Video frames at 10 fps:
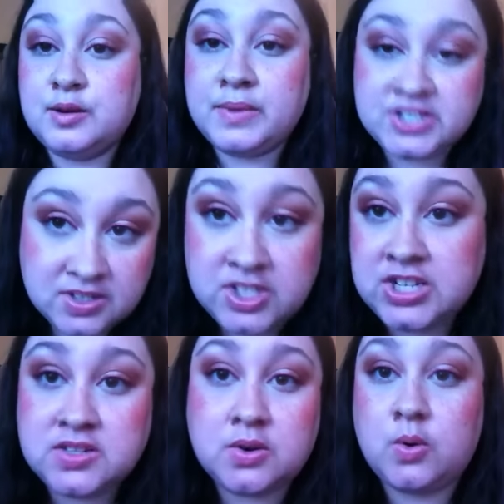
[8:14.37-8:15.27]
My
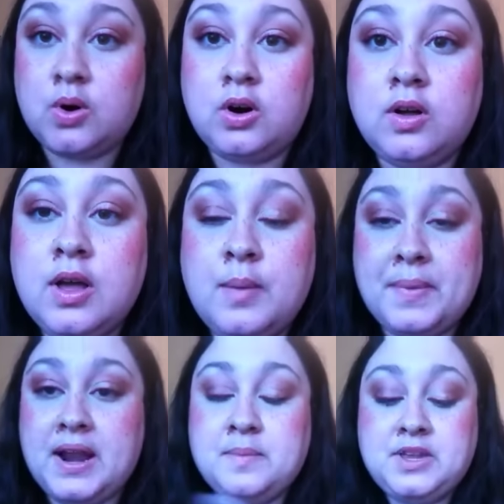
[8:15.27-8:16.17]
cheeks are coral.
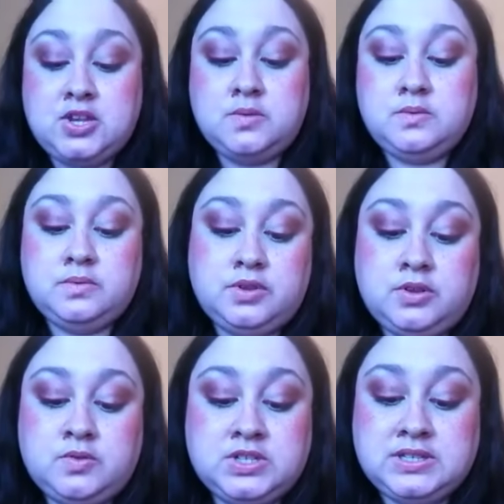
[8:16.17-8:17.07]
But, I mean, you
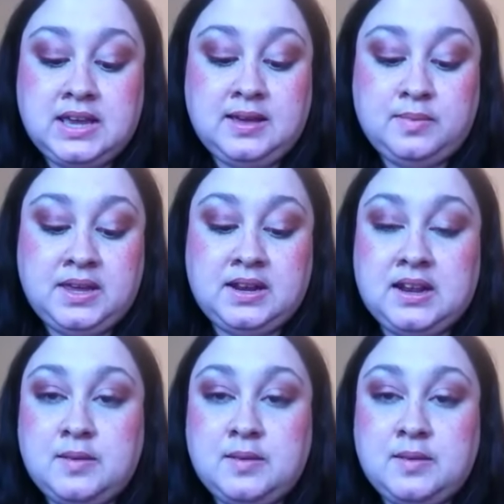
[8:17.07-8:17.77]
just can't beat it.